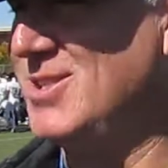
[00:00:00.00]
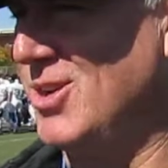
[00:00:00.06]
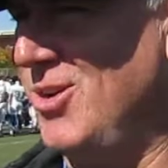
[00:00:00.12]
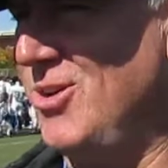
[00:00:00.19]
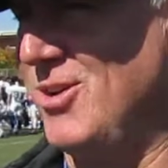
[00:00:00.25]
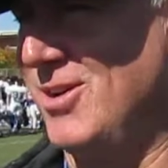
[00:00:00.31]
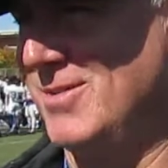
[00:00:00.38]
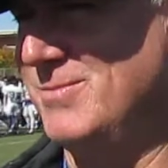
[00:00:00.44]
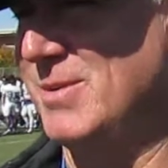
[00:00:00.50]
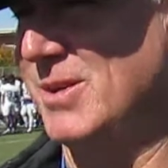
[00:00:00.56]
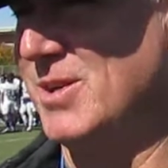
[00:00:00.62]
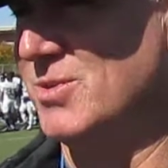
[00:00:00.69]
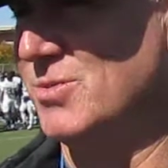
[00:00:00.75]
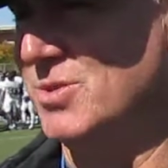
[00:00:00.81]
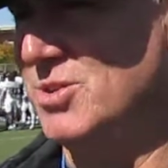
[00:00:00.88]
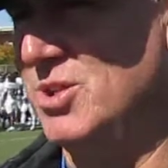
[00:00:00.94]
hard,
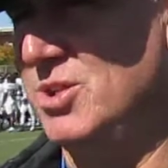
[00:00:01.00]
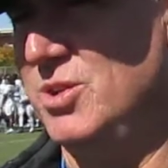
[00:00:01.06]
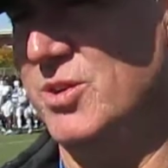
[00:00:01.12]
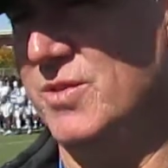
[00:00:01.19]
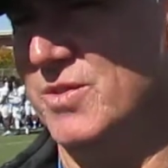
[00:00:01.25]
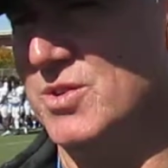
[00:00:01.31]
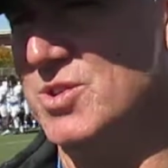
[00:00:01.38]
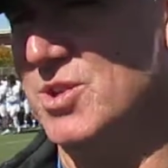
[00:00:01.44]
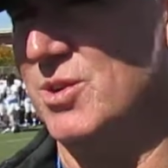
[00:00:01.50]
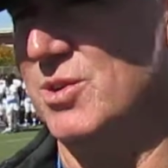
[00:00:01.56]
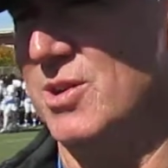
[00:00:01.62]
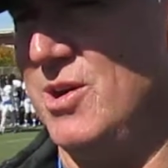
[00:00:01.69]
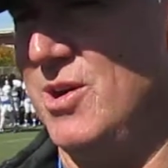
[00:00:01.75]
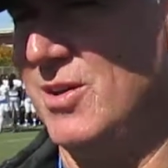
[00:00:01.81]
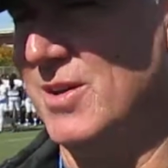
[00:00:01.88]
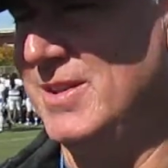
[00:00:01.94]
because once you do it for so
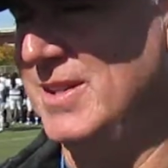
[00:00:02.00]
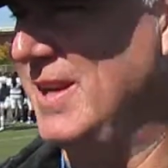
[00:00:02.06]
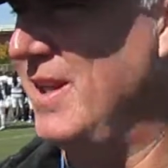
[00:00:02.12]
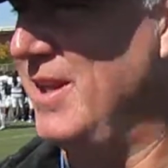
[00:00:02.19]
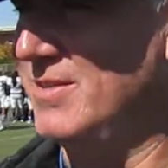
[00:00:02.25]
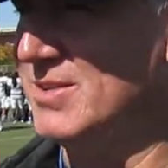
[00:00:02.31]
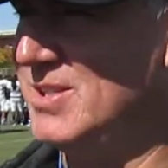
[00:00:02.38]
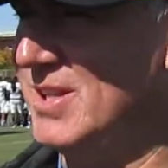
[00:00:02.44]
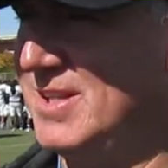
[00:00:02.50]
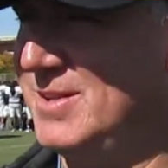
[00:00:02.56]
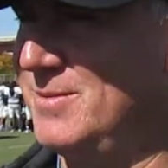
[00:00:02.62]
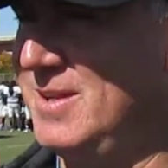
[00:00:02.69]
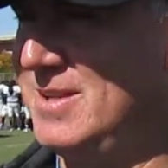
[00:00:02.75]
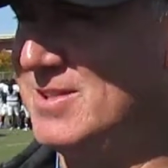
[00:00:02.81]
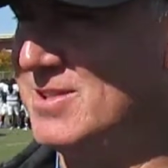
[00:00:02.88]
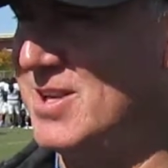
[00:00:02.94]
long and then all of a
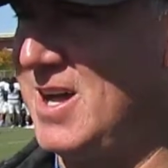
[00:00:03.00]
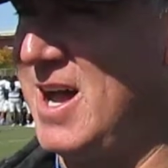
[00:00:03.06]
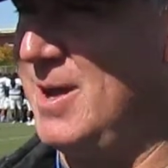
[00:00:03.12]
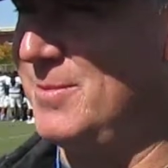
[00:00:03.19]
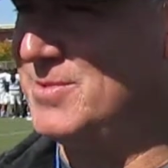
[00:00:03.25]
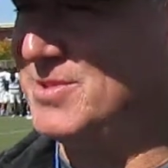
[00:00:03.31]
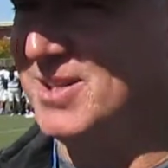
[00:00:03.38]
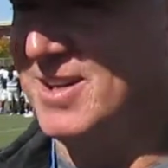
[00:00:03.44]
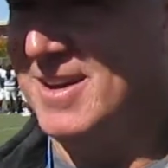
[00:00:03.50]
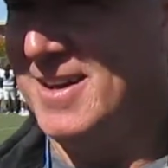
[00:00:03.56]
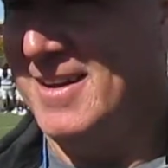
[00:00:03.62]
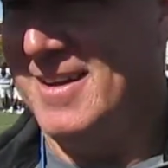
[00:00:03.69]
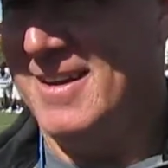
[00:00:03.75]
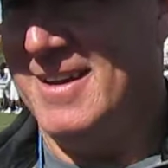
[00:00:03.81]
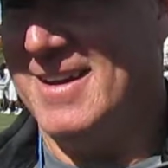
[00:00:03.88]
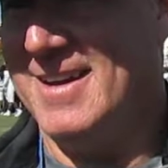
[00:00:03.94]
sudden it stops,
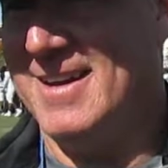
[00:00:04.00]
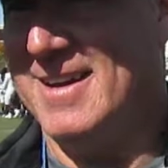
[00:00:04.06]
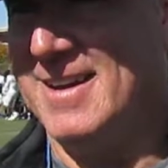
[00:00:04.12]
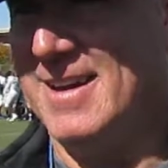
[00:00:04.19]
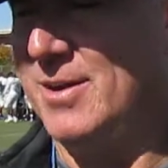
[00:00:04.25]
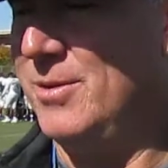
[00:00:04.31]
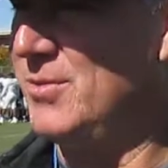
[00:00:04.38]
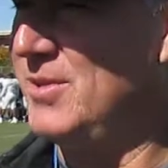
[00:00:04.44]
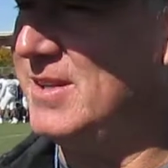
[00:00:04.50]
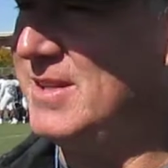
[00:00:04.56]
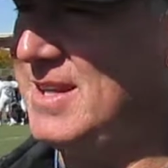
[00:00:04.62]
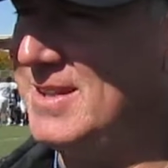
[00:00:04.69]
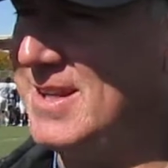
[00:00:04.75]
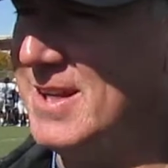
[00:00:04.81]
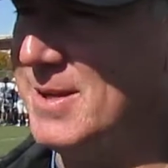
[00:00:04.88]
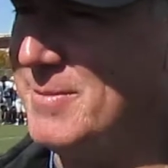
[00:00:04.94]
I don't think
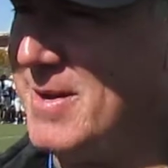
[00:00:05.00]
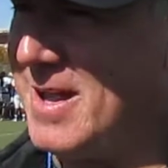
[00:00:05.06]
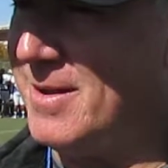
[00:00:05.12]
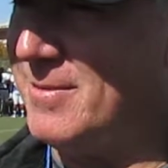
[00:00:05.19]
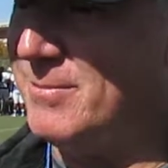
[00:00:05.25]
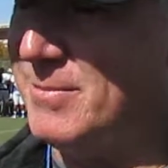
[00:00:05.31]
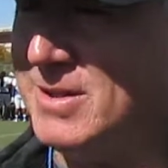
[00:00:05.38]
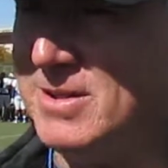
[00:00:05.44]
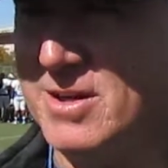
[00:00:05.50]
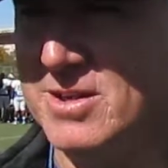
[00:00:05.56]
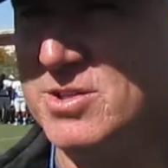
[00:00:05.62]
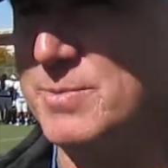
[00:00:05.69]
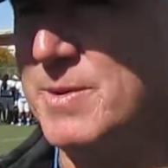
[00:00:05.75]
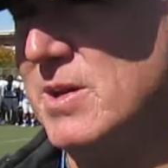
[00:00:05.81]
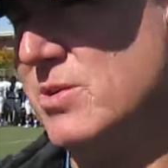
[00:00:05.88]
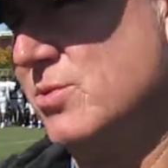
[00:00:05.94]
they think about it. But they're a
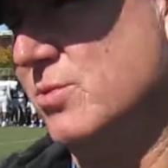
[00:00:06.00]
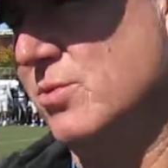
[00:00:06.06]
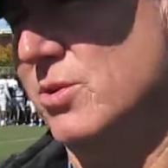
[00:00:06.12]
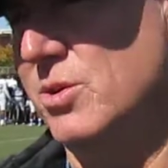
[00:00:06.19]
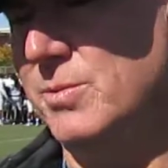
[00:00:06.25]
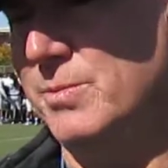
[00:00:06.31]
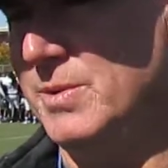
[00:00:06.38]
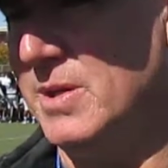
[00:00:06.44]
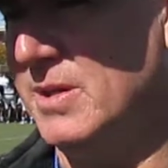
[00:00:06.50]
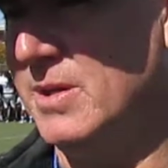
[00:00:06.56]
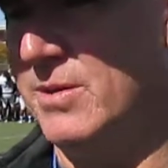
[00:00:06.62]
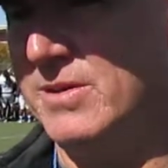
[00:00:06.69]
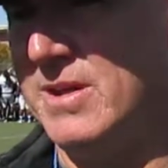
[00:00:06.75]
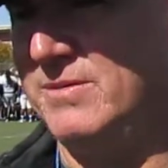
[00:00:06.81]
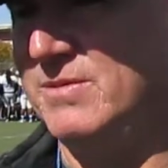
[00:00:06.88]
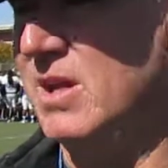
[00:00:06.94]
special group. You
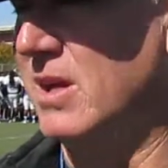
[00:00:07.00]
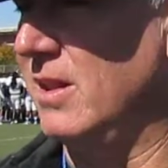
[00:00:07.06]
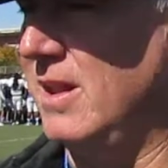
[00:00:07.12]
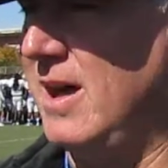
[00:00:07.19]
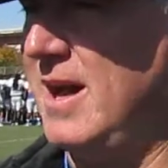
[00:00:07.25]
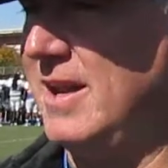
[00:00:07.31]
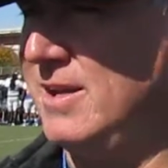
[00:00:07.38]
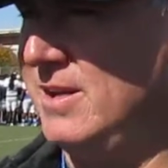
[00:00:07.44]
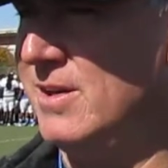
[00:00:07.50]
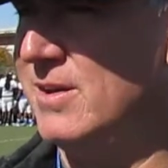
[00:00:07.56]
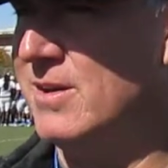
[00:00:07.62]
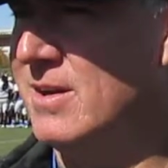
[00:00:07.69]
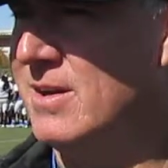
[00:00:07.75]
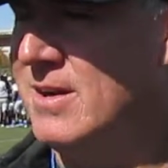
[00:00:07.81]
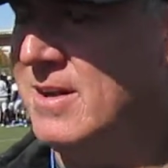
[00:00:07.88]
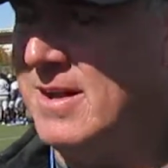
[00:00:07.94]
know, they've done a lot here,
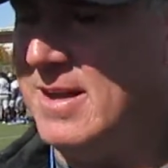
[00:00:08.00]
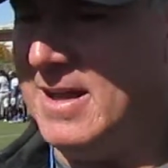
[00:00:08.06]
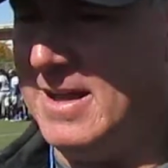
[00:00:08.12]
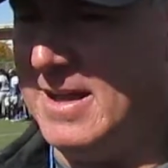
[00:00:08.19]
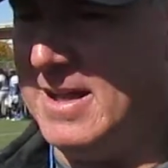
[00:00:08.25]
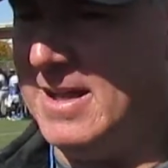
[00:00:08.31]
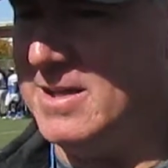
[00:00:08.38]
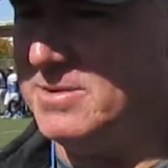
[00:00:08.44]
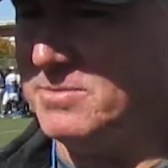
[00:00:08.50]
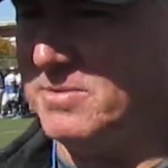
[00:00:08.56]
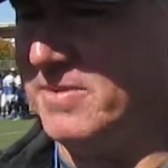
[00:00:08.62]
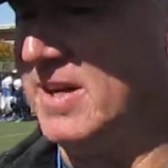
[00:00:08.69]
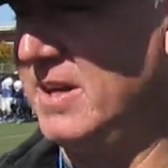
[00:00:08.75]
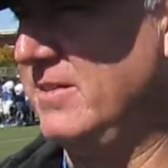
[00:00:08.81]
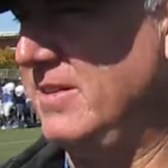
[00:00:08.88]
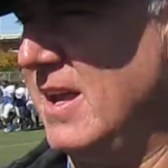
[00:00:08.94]
and we're
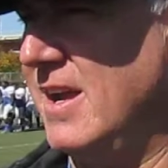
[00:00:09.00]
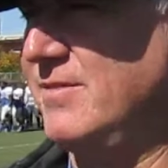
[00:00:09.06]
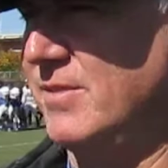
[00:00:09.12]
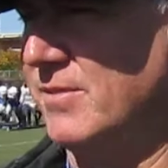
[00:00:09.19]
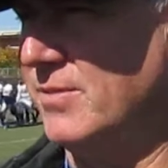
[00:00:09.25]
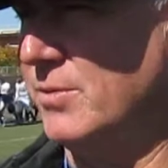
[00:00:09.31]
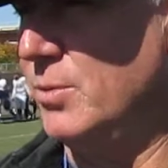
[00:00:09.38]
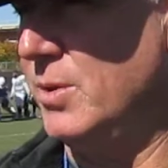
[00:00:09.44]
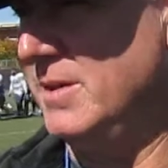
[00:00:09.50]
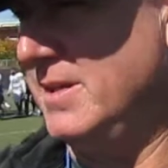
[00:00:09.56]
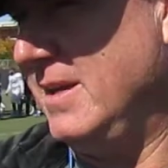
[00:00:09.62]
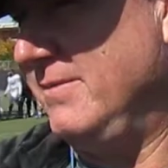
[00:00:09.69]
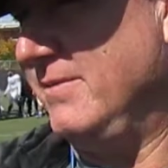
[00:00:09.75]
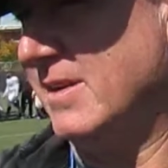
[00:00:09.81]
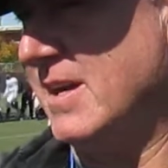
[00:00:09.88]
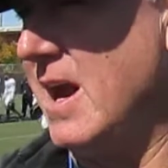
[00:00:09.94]
very thankful for what
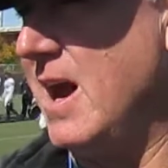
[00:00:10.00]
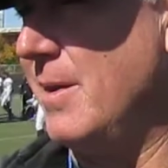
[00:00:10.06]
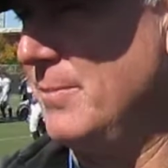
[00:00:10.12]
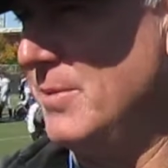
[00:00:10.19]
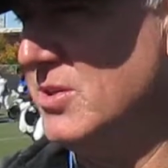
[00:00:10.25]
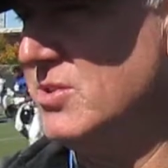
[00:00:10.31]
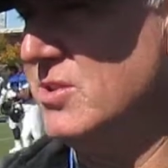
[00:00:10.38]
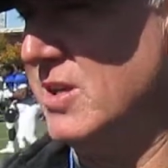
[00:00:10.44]
they've accomplished